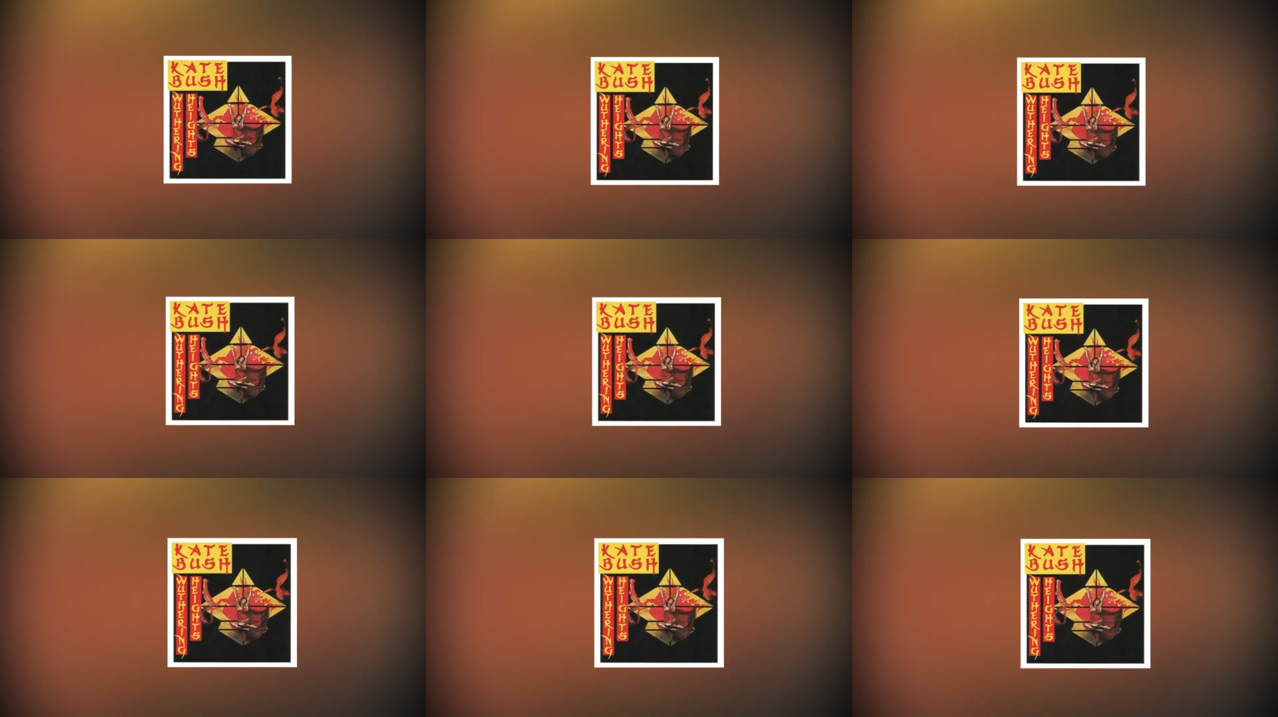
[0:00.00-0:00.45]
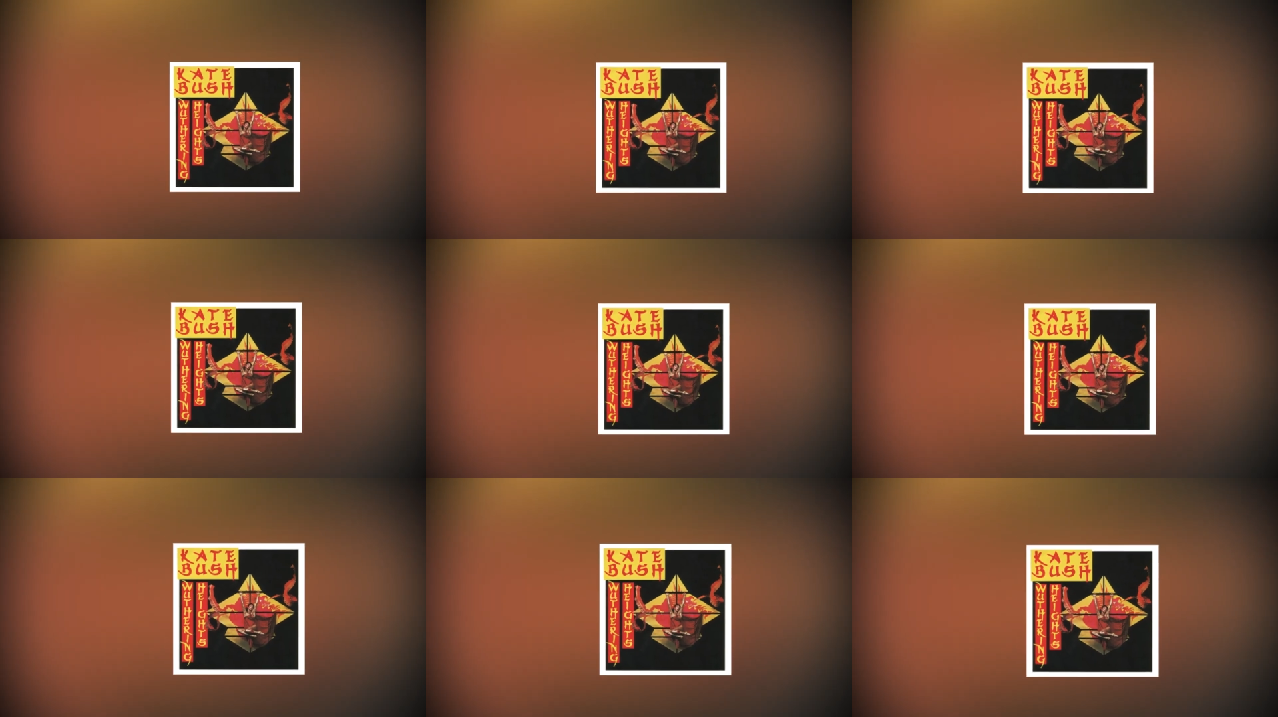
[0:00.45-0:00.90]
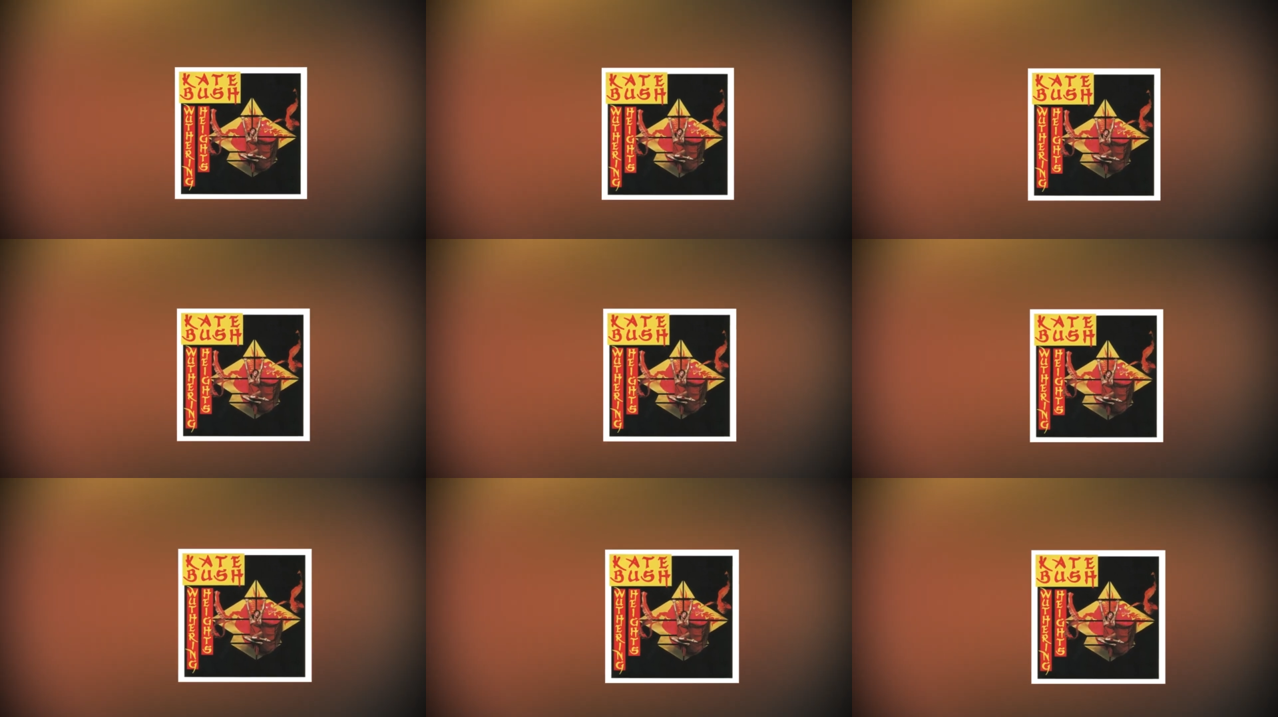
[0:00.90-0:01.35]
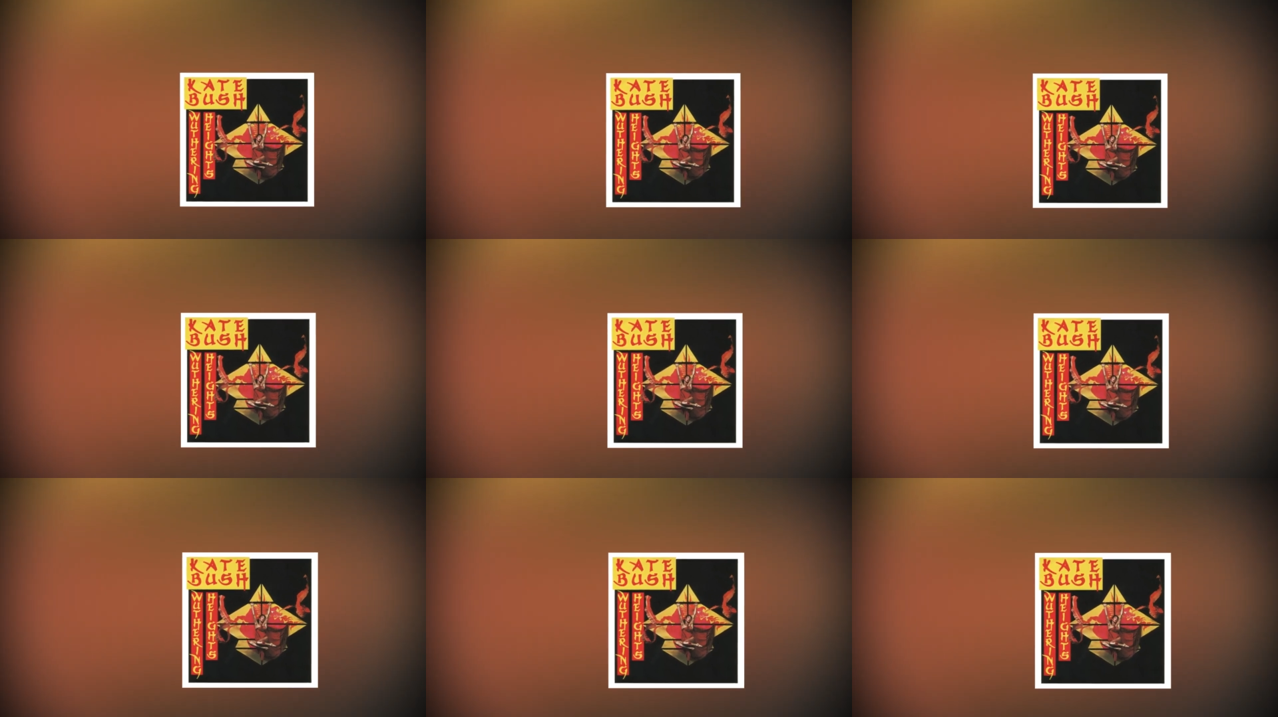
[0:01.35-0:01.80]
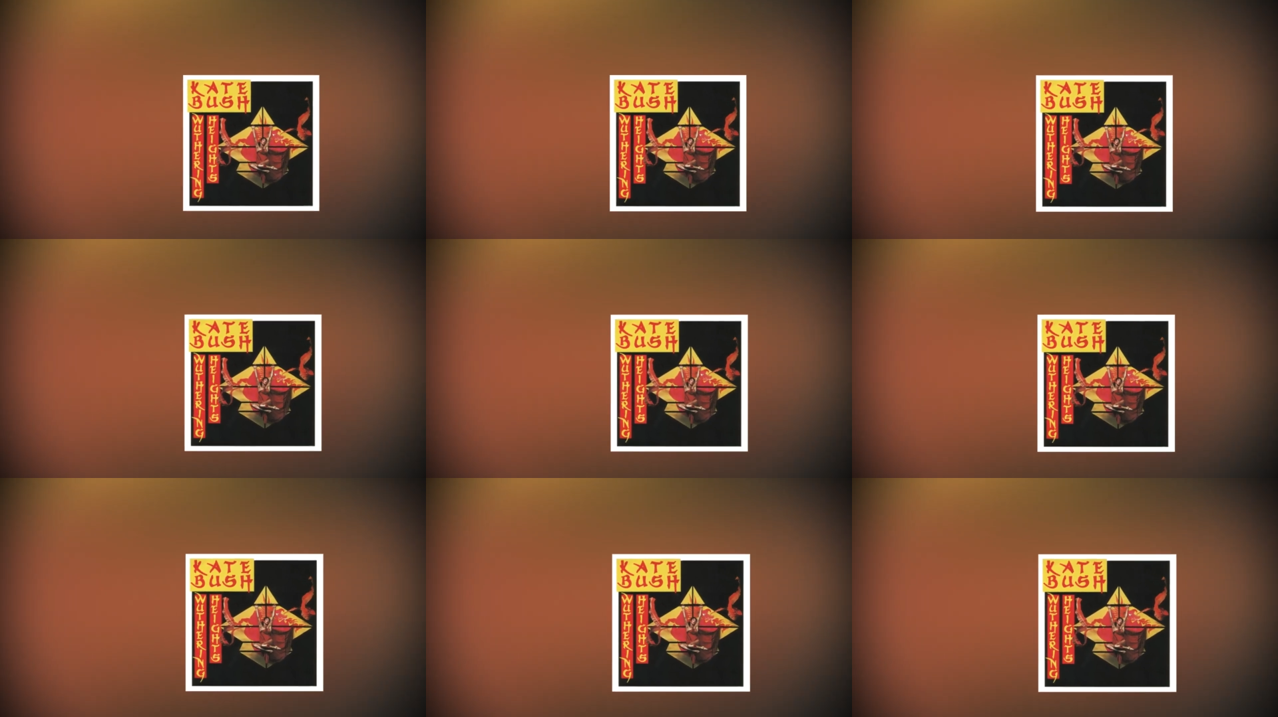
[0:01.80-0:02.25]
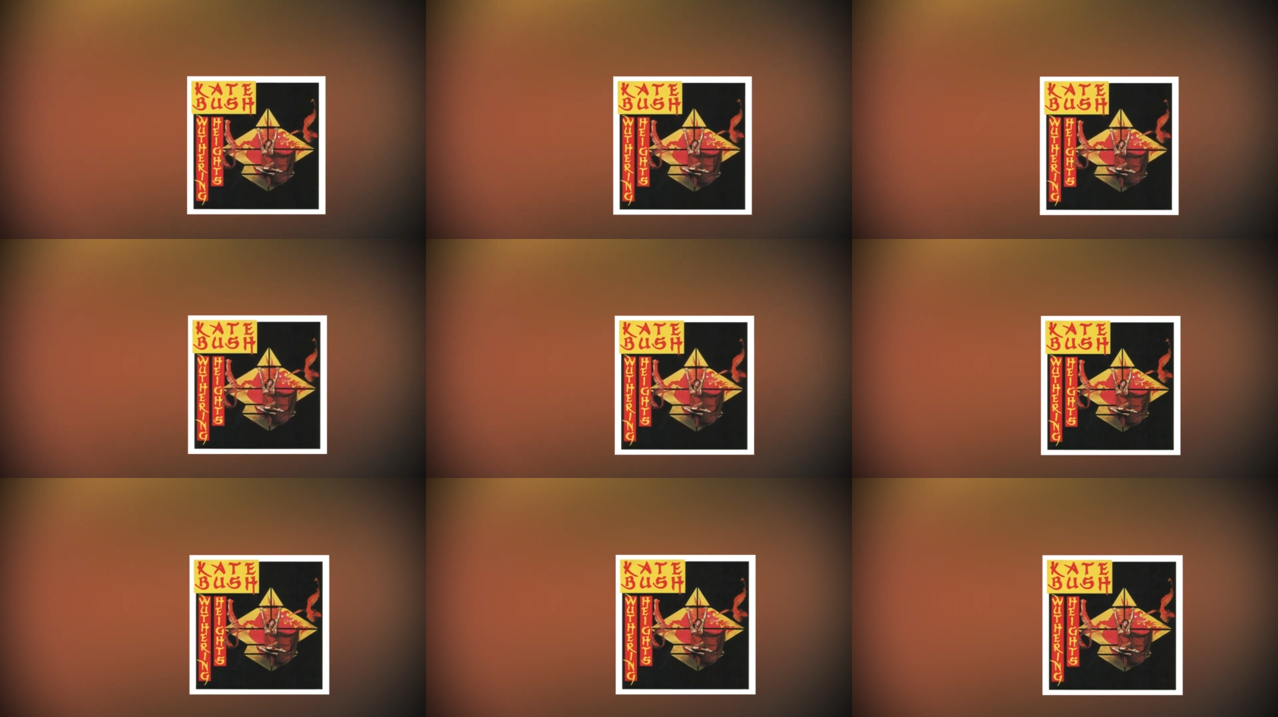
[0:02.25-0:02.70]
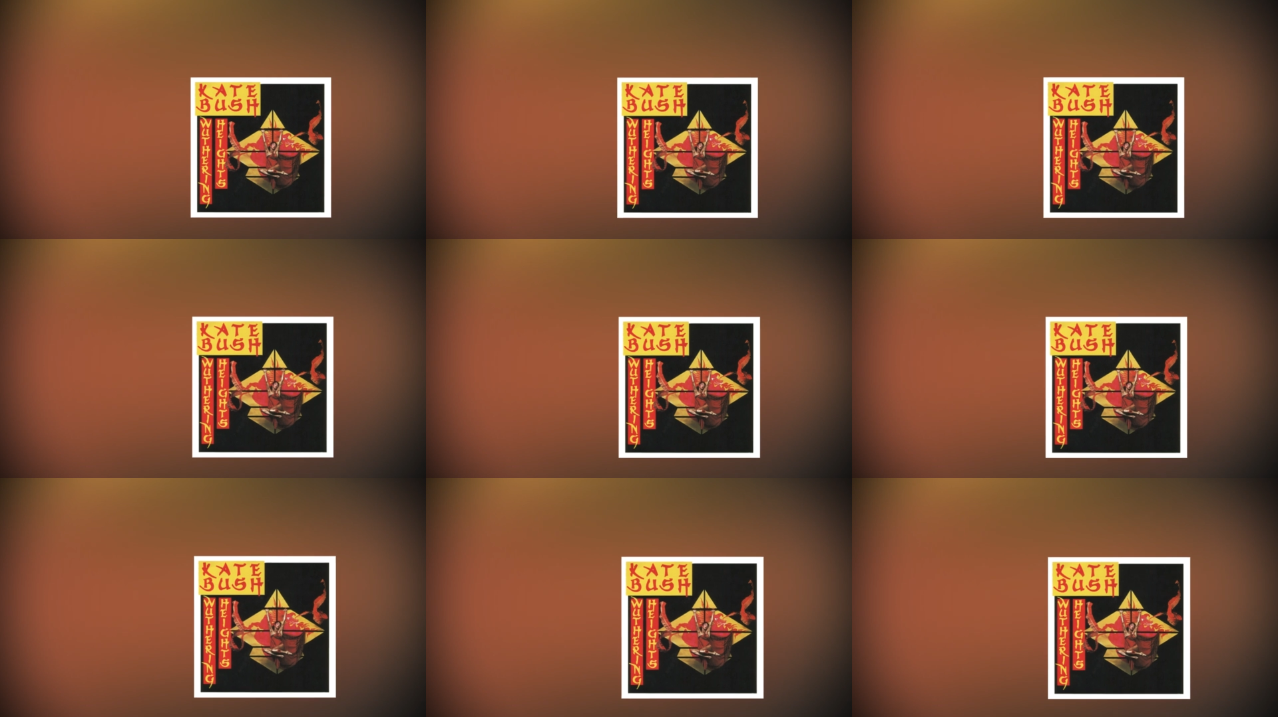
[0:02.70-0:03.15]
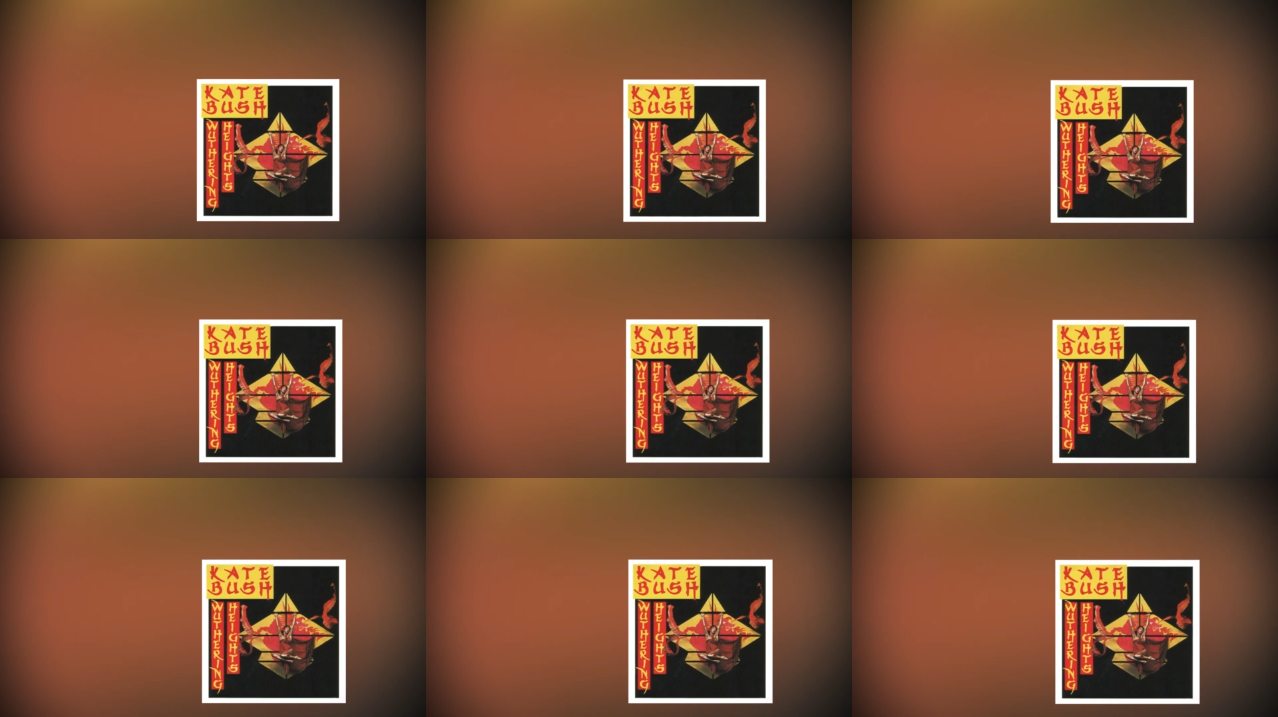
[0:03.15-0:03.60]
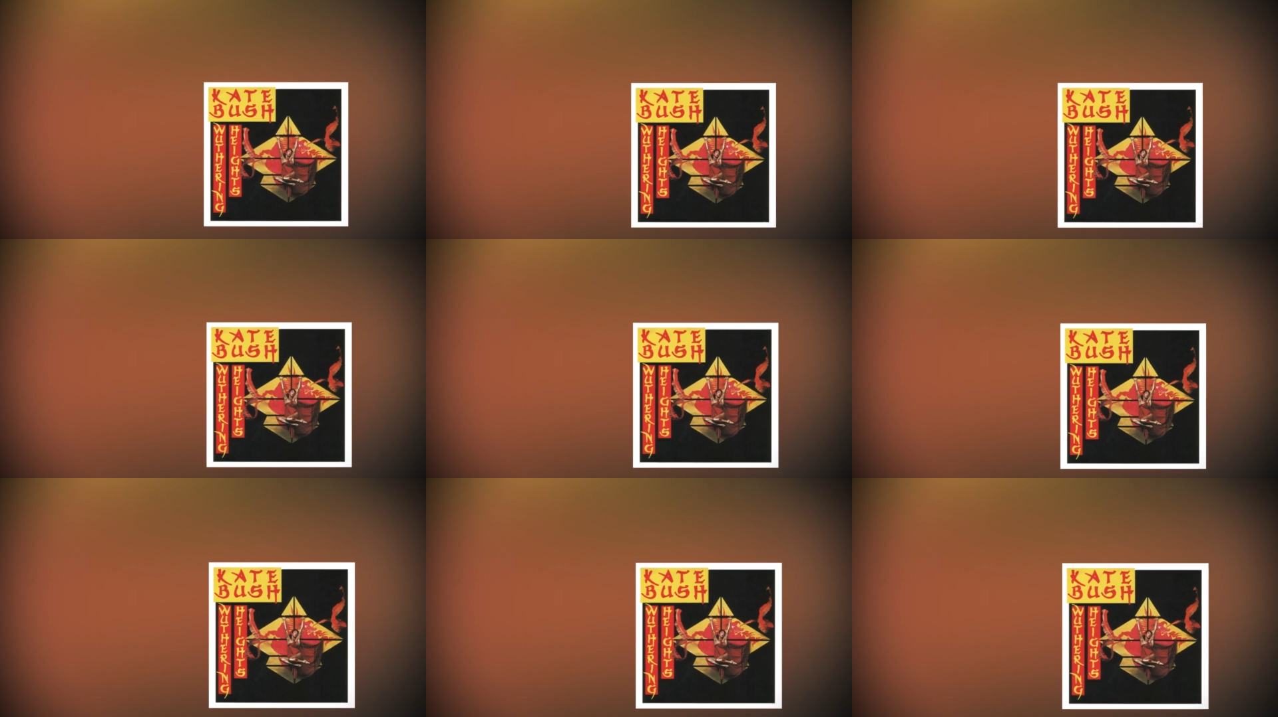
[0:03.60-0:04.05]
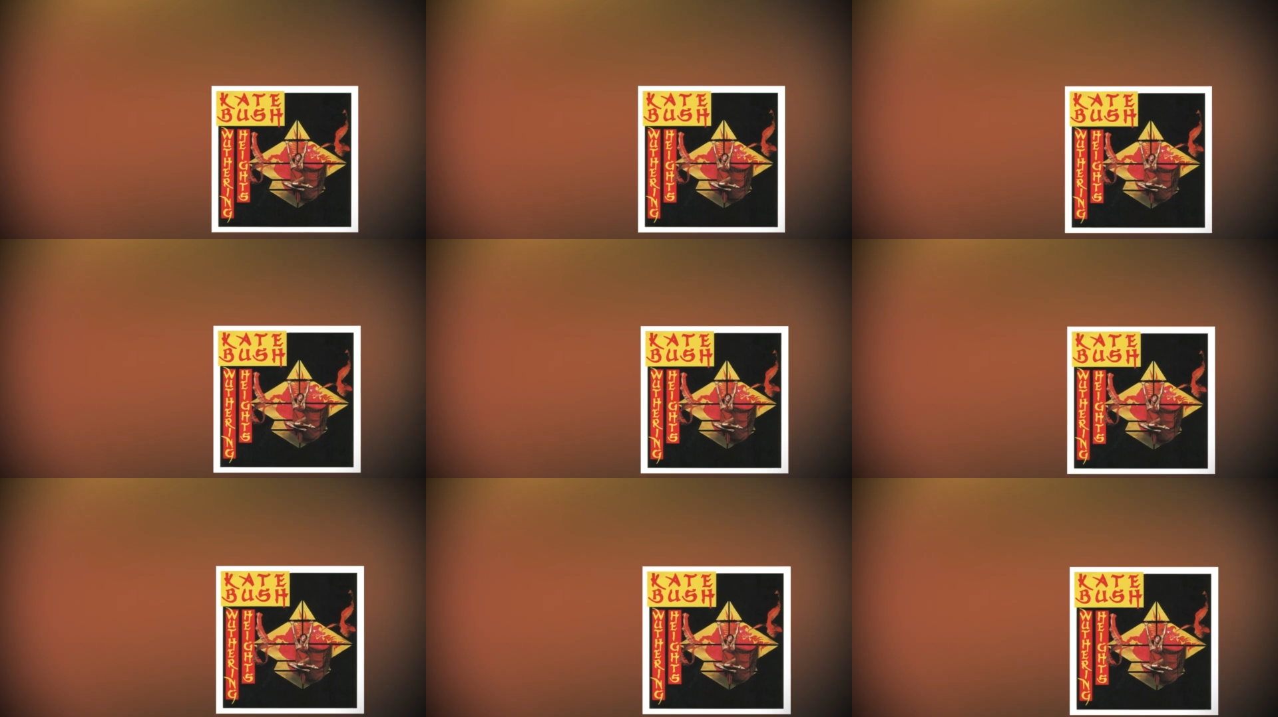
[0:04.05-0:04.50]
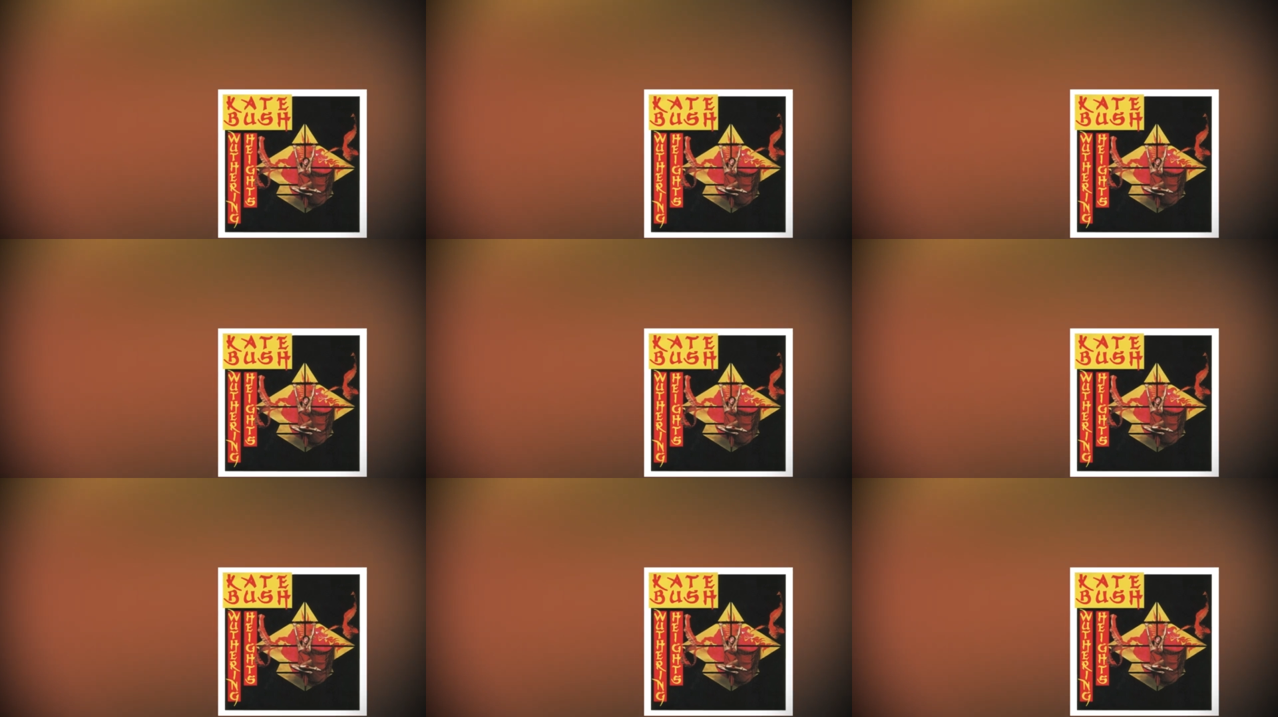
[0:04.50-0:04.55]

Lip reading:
[unreadable: no face in view]